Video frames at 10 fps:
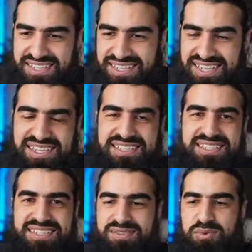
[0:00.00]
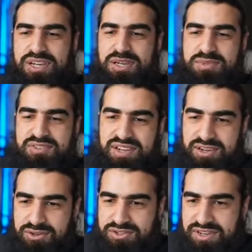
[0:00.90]
Is what comes around
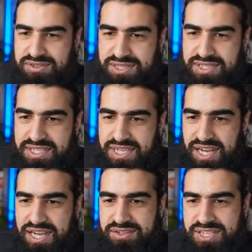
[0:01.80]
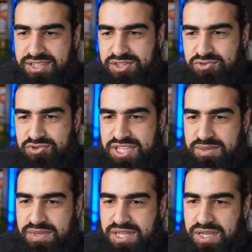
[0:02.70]
goes around. I was saying the
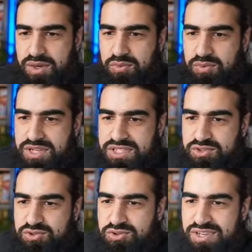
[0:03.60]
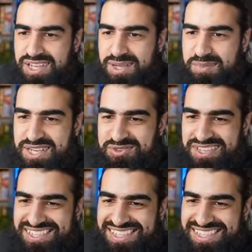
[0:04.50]
stream was truly like Matrix